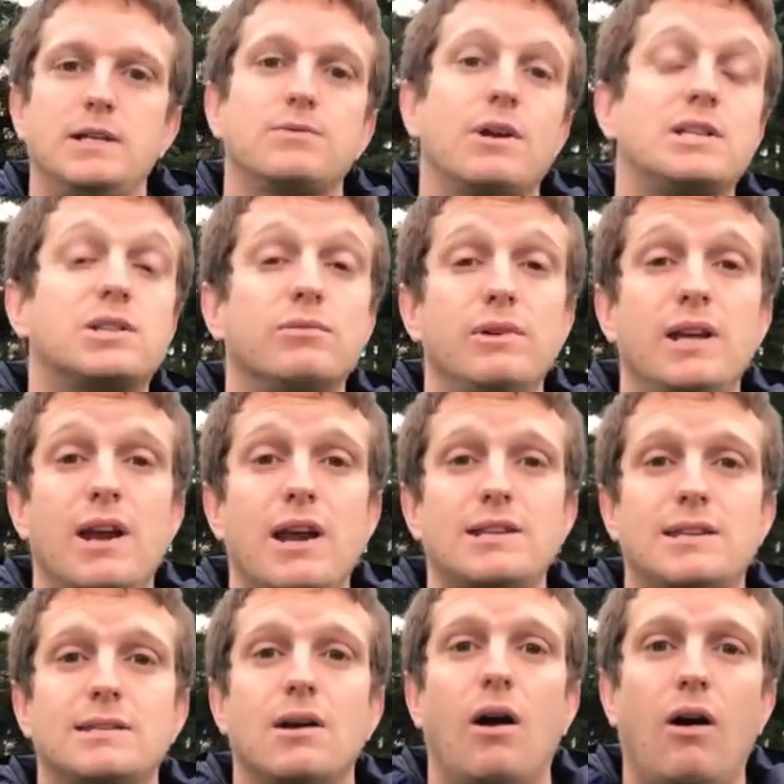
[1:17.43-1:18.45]
He's raced three
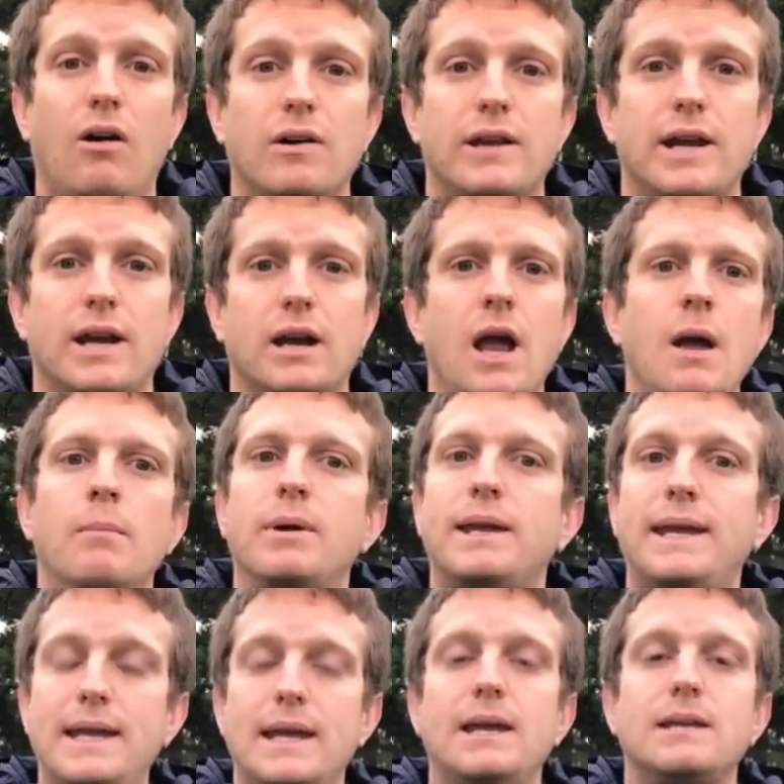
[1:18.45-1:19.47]
races all year, but
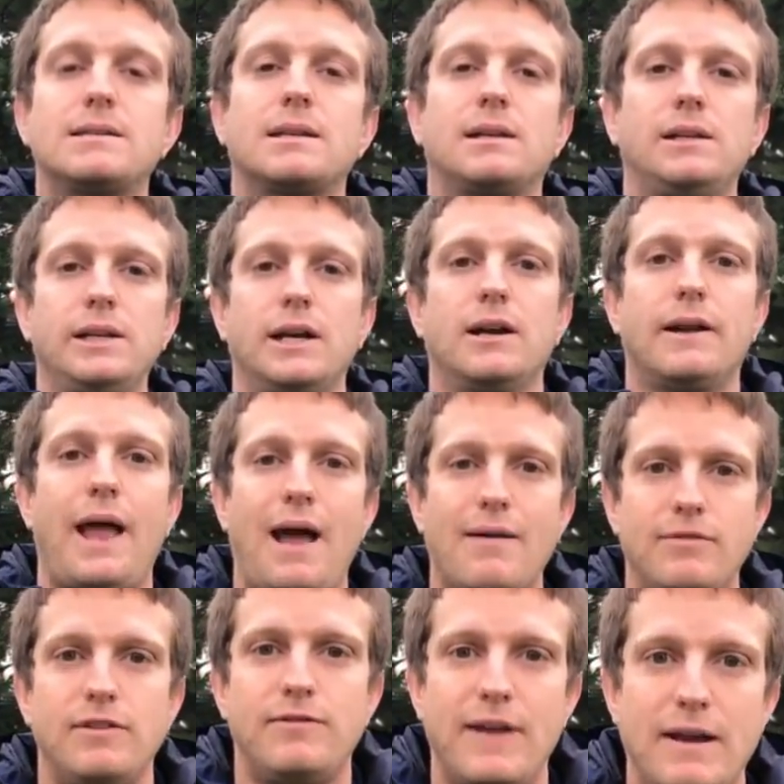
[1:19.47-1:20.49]
he is the clear and
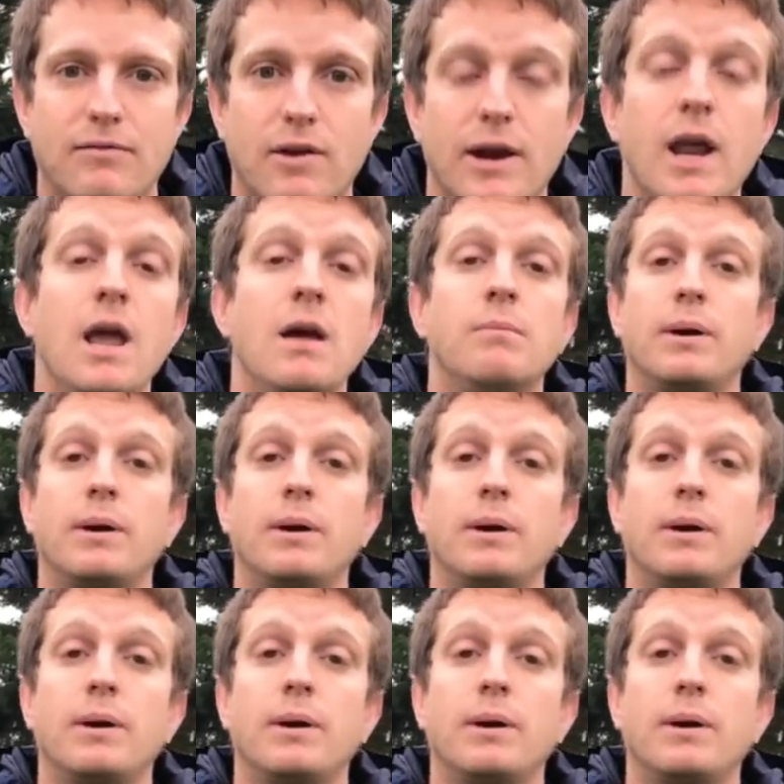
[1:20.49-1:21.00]
heavy favorite.